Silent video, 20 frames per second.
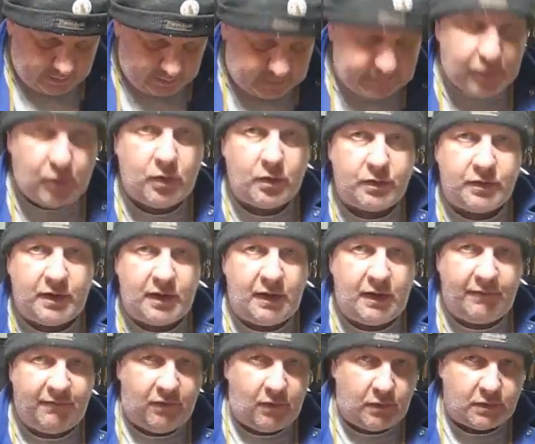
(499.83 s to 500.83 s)
to put the
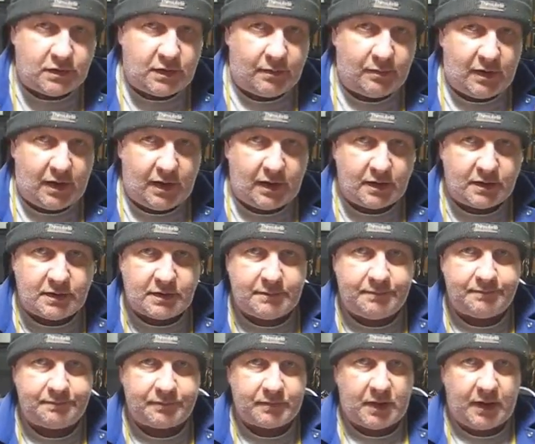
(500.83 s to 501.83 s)
floor tom legs.
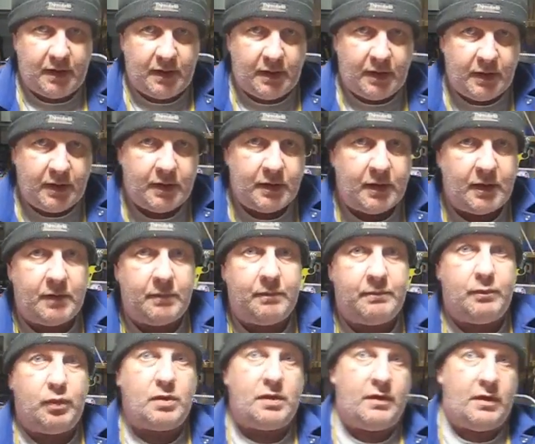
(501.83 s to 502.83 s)
Now,
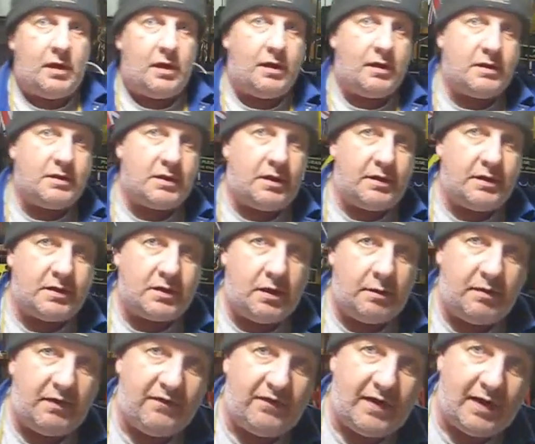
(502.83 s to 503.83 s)
putting the lugs on is going
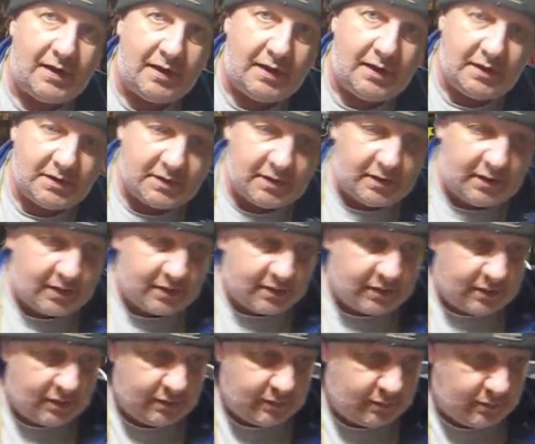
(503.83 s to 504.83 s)
to be fairly easy,
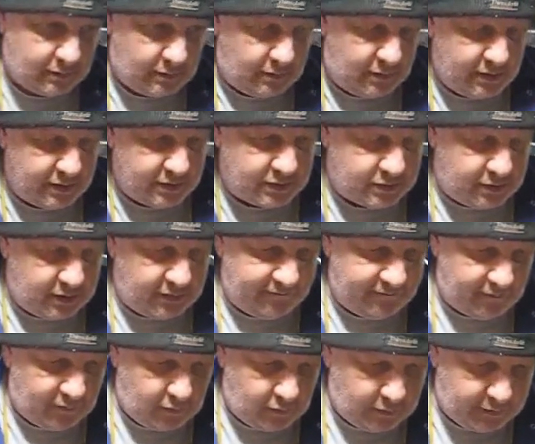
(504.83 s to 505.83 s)
that's quite
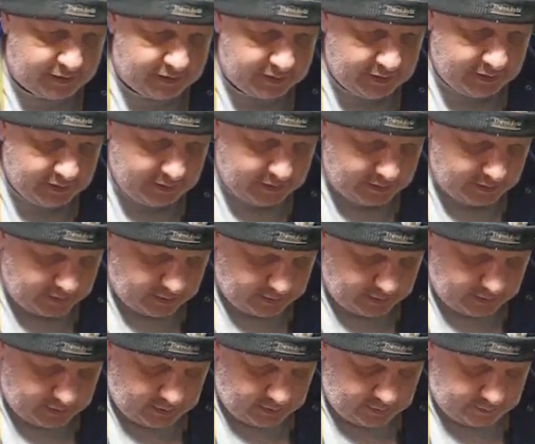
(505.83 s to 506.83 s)
straightforward,
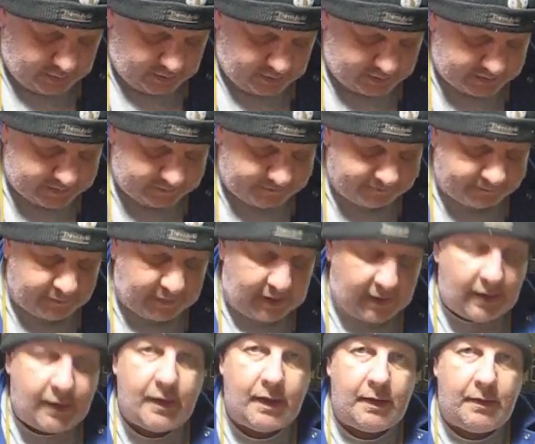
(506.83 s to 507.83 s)
but
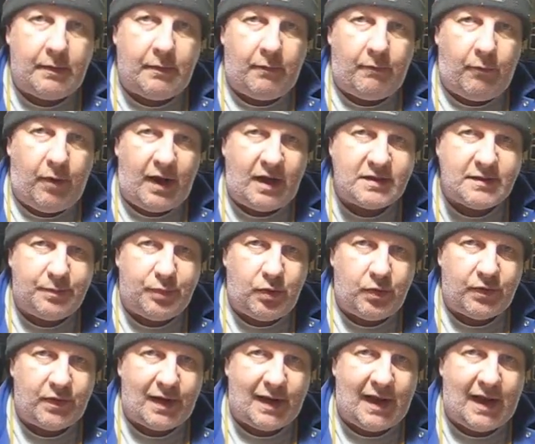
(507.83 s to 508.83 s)
where to put
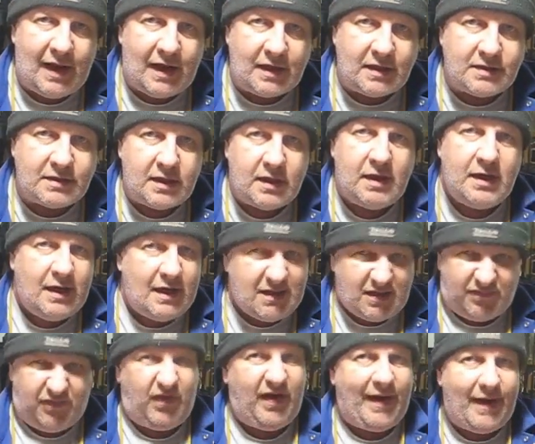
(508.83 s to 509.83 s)
the legs is
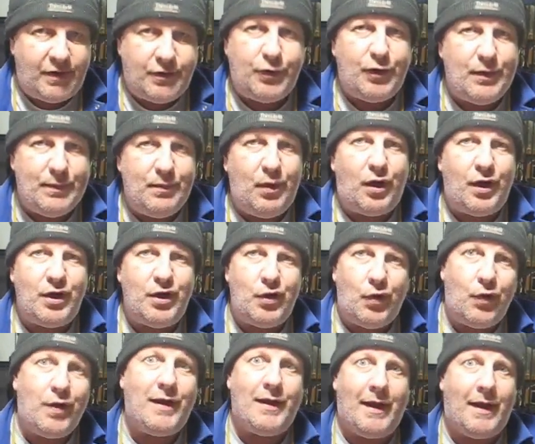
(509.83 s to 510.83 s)
fair doing my
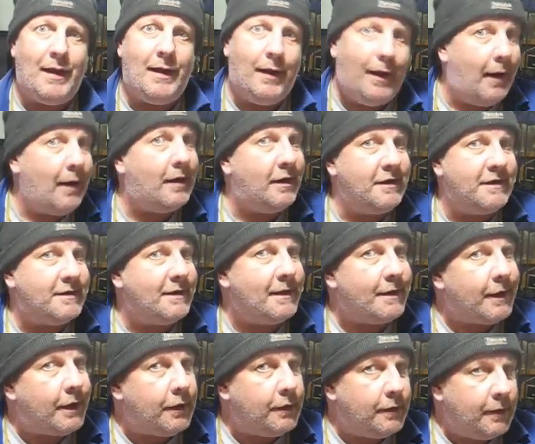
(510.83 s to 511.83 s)
noggin in, I can tell
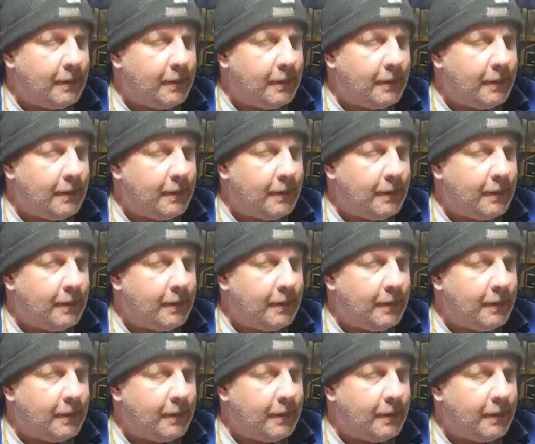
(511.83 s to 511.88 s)
you.